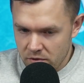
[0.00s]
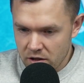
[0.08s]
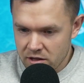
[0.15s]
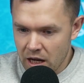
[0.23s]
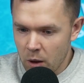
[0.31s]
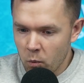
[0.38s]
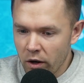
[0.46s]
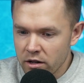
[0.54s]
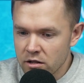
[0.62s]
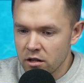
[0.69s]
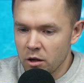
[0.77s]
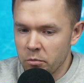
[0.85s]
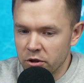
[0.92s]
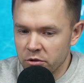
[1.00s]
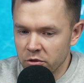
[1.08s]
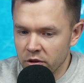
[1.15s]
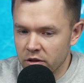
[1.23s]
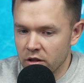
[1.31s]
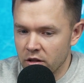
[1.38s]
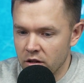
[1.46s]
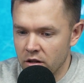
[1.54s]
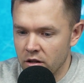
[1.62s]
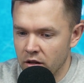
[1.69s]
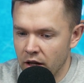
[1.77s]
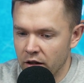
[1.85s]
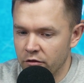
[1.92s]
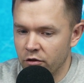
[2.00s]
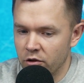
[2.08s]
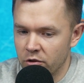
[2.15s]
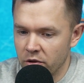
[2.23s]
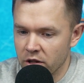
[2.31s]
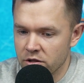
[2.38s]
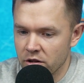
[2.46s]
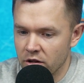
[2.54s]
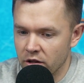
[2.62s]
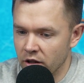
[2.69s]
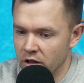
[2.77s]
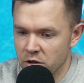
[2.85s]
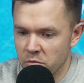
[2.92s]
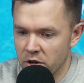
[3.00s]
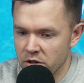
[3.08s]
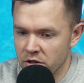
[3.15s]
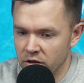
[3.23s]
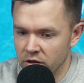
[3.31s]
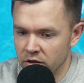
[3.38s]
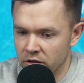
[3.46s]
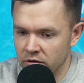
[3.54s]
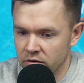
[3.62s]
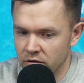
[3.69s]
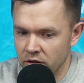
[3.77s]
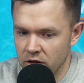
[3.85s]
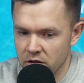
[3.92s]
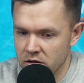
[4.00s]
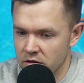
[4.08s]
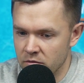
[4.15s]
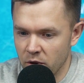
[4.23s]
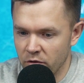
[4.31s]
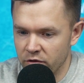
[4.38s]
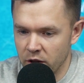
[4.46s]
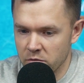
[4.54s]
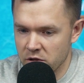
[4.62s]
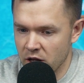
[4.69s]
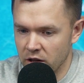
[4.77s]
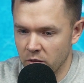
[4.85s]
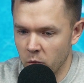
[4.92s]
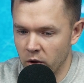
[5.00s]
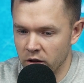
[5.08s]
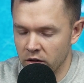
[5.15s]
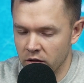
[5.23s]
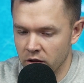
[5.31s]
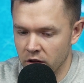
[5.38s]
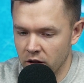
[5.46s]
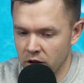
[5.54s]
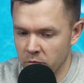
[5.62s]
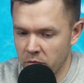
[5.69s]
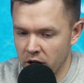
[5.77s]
the same wasted opportunity like for Red Star against Barcelona. These both teams had the win in the